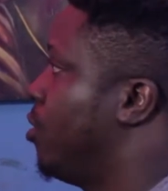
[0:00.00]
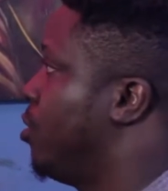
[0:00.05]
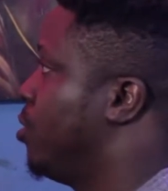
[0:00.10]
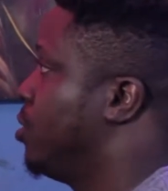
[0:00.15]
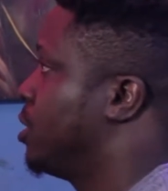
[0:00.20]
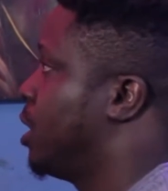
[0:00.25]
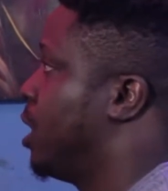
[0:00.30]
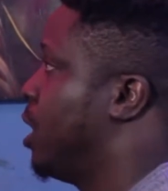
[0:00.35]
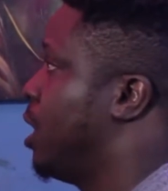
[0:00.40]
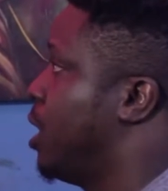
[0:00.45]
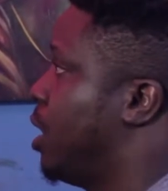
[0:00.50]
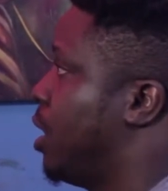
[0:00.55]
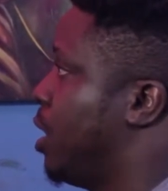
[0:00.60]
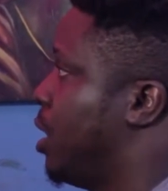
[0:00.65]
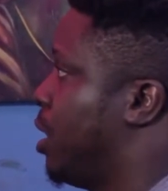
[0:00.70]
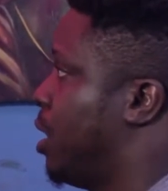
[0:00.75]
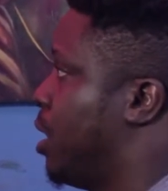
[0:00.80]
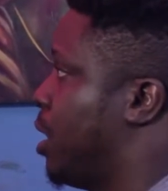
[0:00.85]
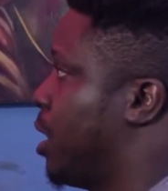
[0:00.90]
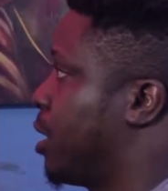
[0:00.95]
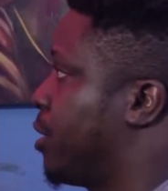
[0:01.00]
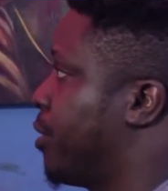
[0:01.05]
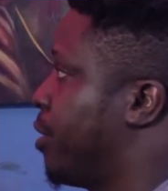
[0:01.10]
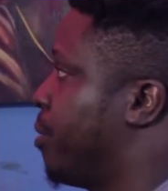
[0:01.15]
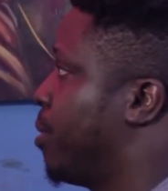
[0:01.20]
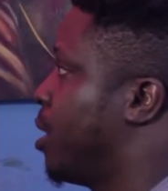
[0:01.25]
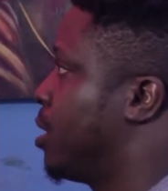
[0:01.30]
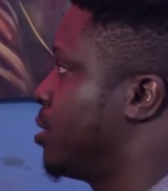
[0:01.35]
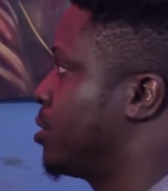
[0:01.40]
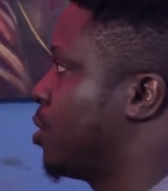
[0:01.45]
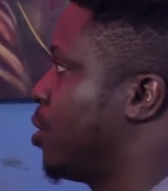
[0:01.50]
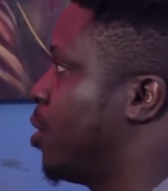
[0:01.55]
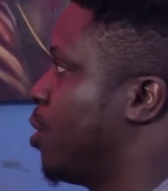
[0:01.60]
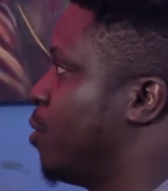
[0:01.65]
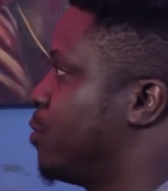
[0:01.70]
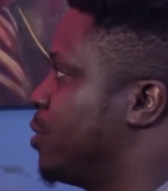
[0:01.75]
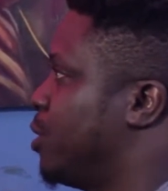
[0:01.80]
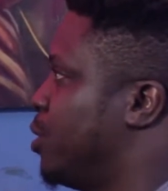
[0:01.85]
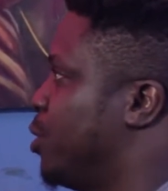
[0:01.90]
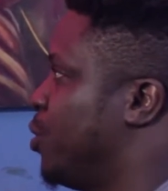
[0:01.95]
those agreement
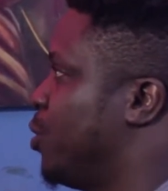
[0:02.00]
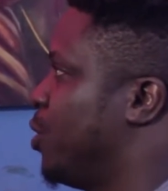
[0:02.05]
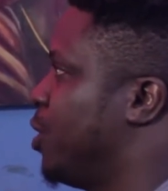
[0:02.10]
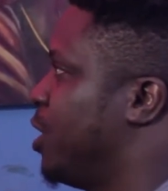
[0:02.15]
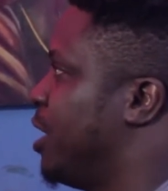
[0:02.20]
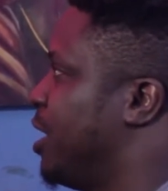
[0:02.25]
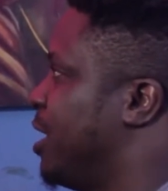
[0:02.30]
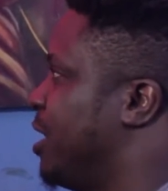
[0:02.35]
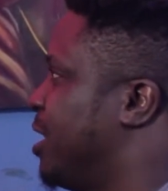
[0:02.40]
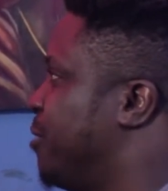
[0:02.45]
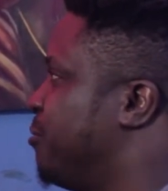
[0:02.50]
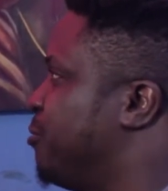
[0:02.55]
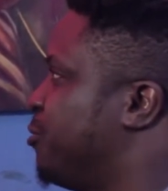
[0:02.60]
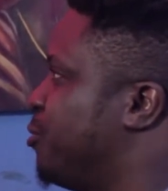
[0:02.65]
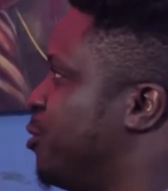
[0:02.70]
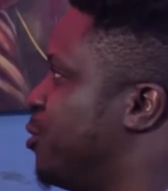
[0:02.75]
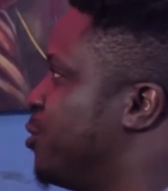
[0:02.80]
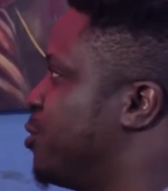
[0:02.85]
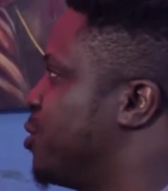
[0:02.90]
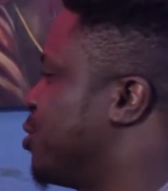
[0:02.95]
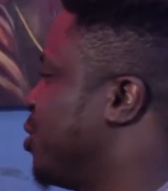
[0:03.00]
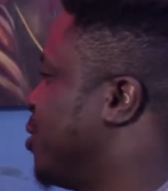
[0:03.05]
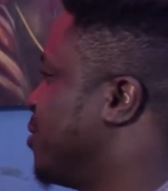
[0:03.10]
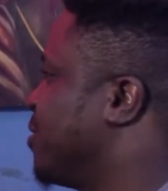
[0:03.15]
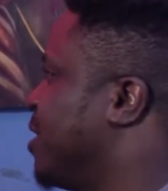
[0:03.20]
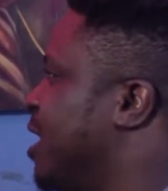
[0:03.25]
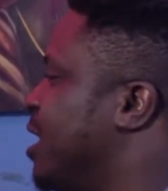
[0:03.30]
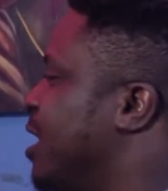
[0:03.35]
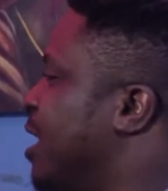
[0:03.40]
stuff, you know, in AFRO stuff like